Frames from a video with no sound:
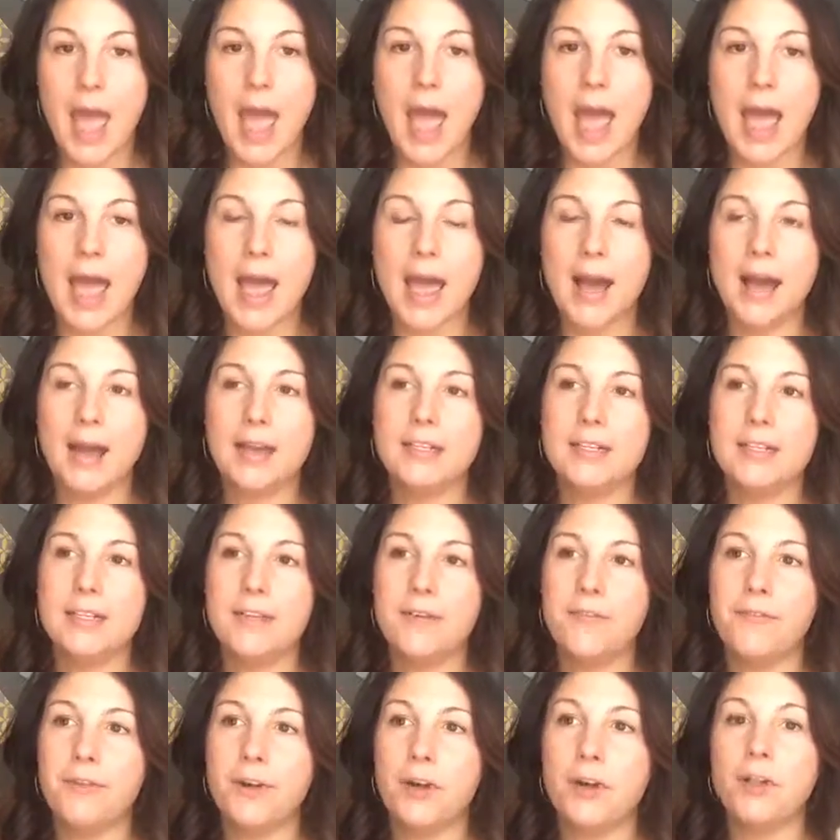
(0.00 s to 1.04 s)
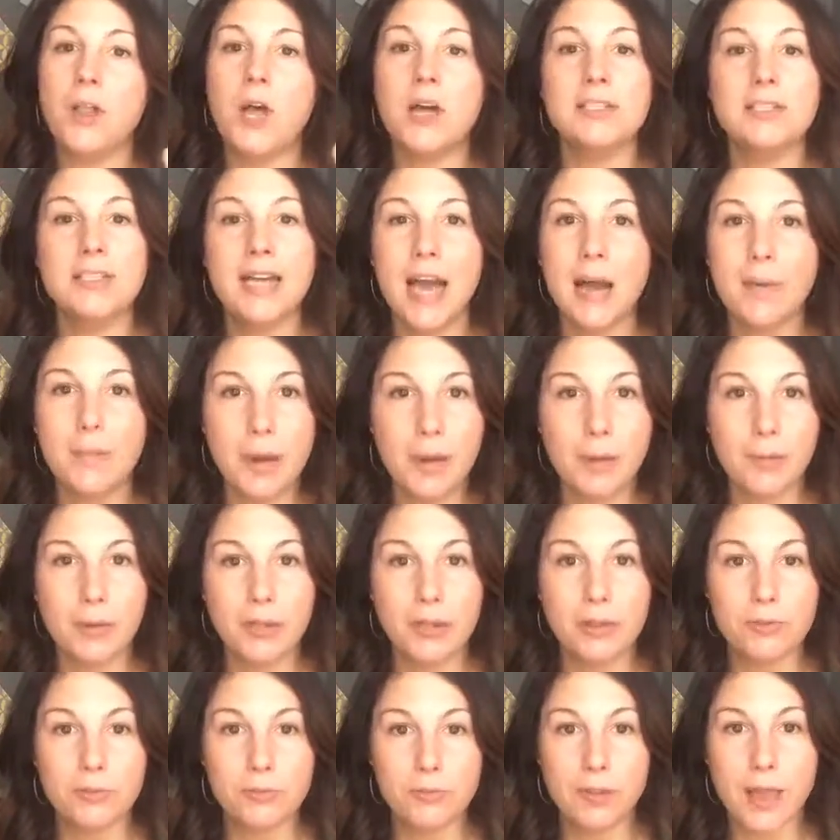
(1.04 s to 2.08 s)
And for a long time, I
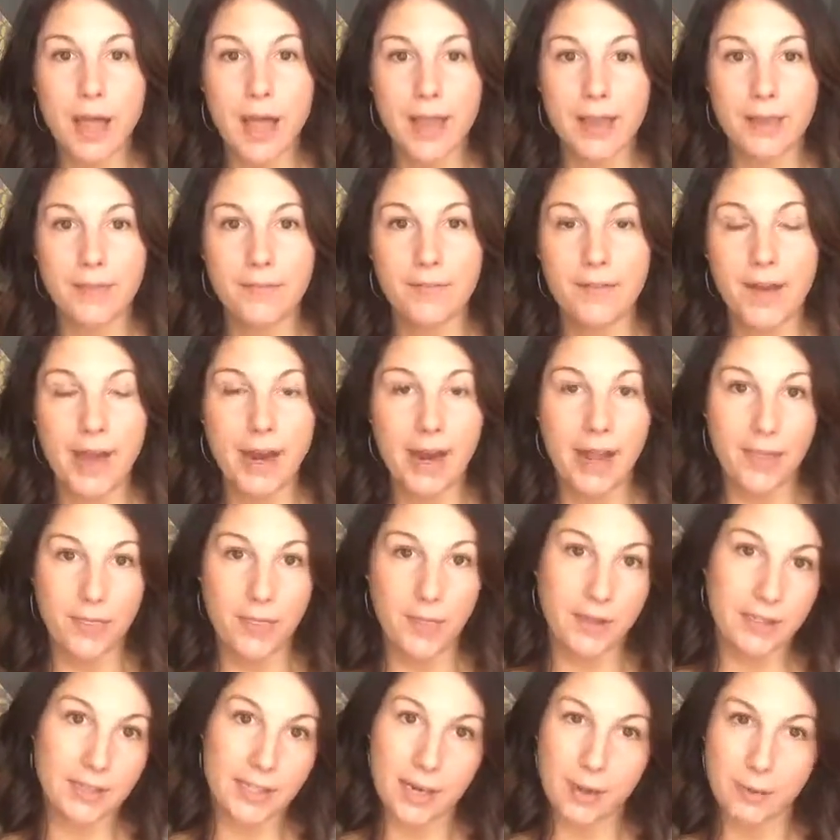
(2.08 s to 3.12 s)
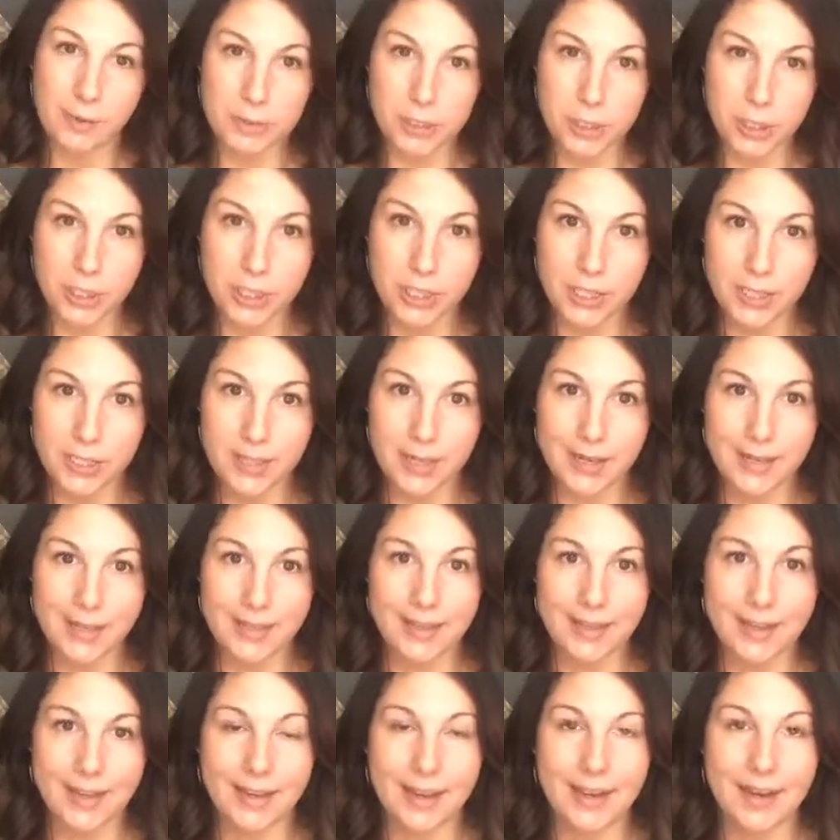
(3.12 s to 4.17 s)
went through life and I thought that I wasn't good at
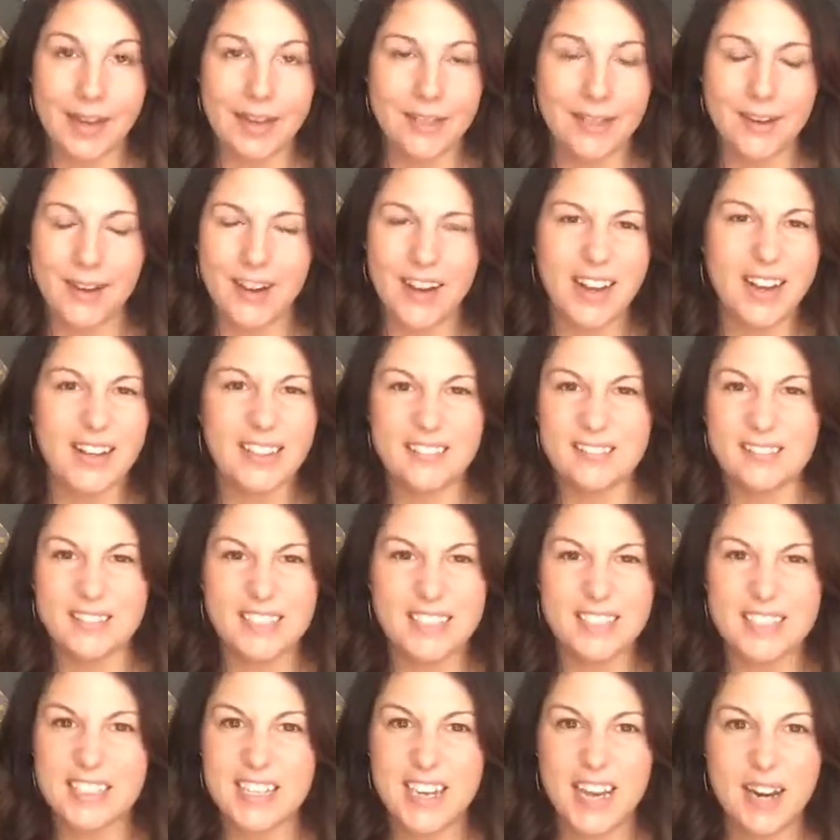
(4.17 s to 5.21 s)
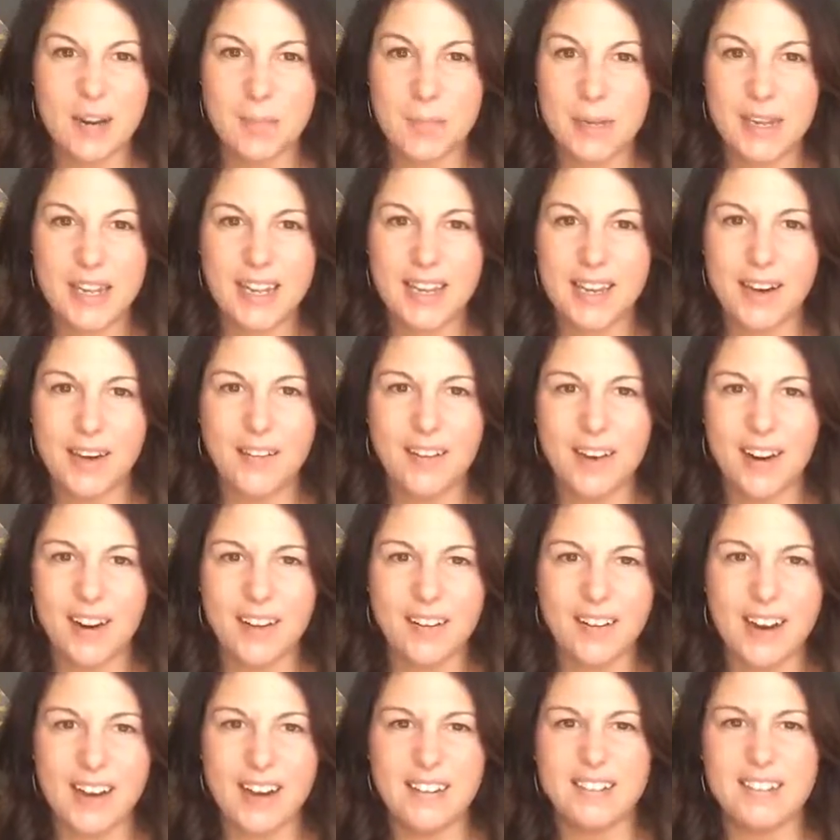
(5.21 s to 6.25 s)
anything. And I thought I was just kind of mediocre.
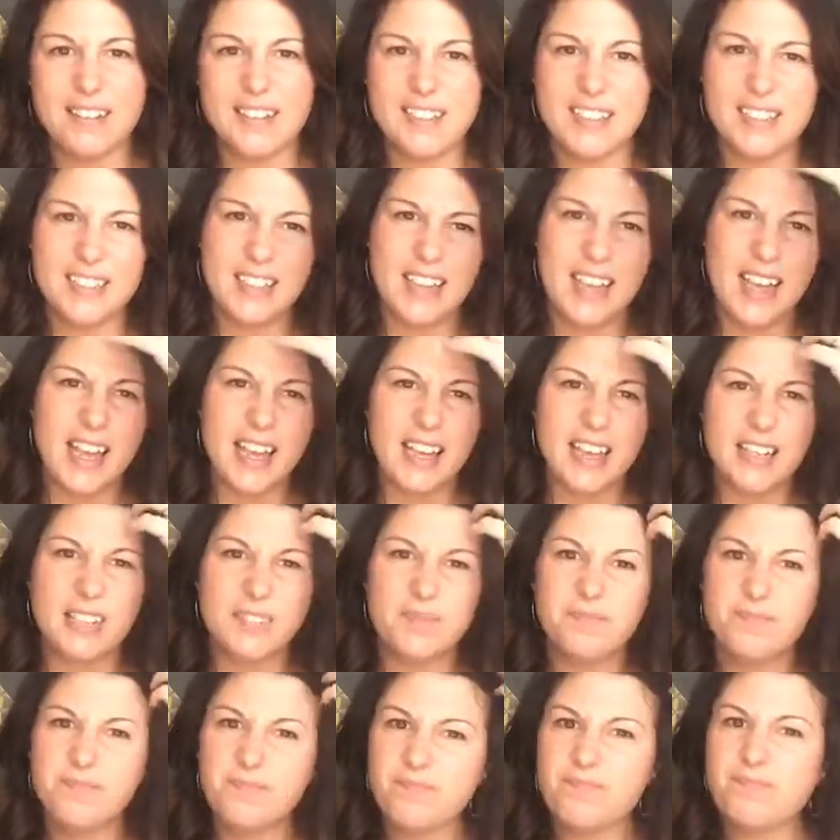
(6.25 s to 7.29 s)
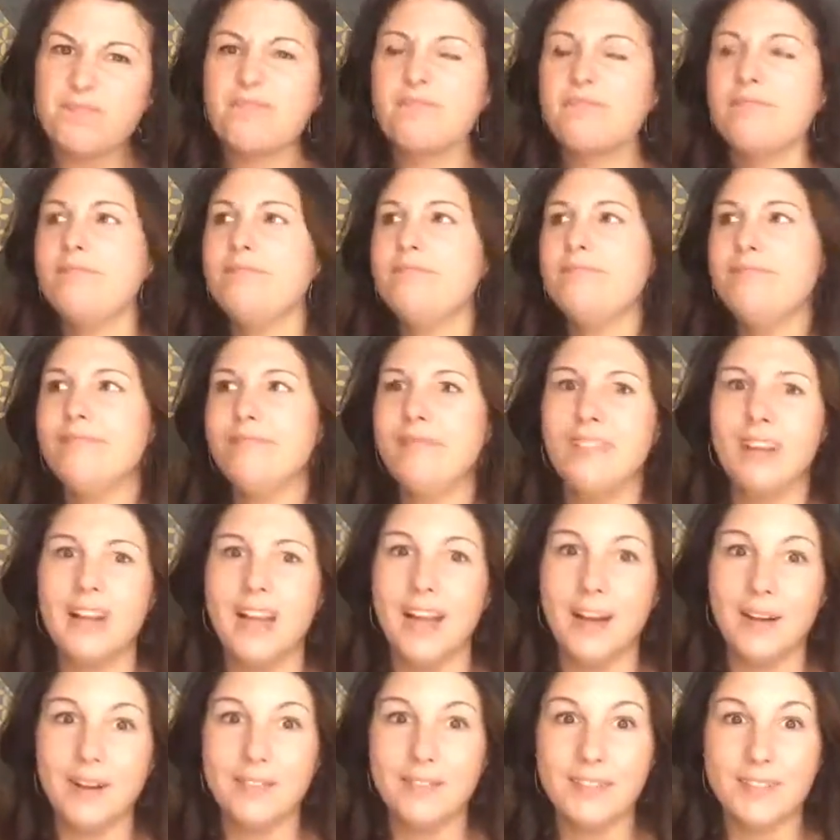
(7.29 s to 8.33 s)
And I was just like,
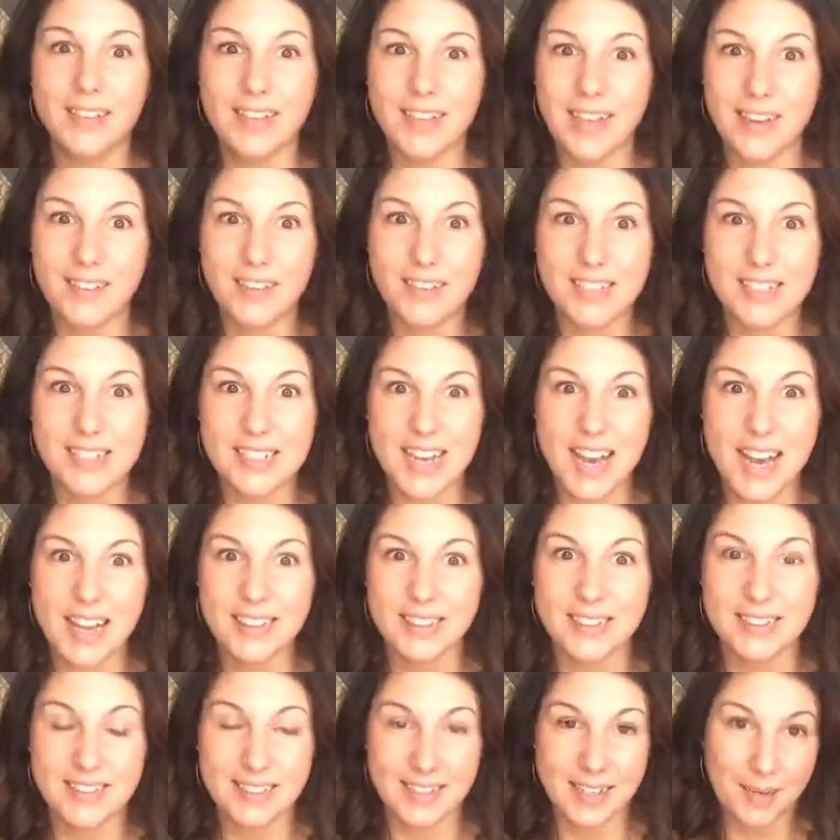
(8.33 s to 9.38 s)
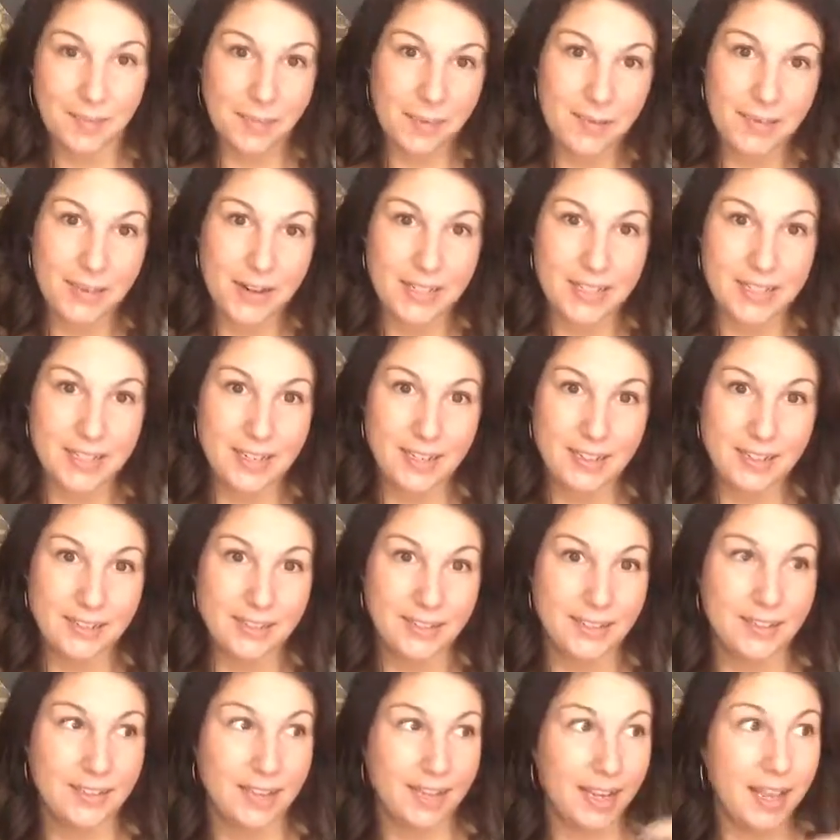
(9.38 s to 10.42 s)
I don't really have any talents. Like, I'm not fucking
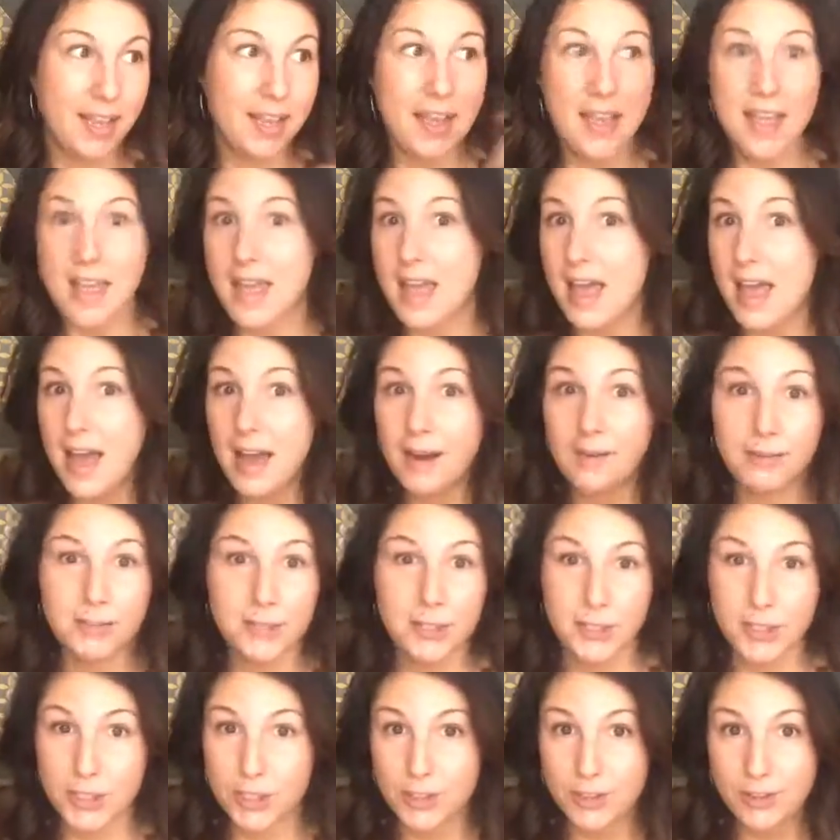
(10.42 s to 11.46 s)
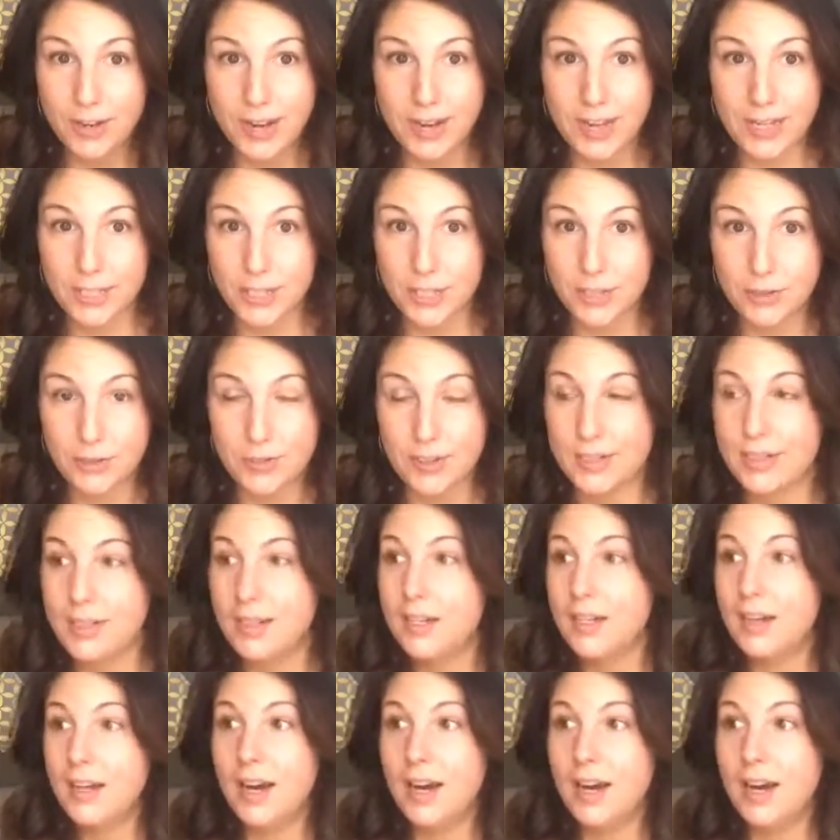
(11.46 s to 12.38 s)
talented. Like, I wasn't a straight A student.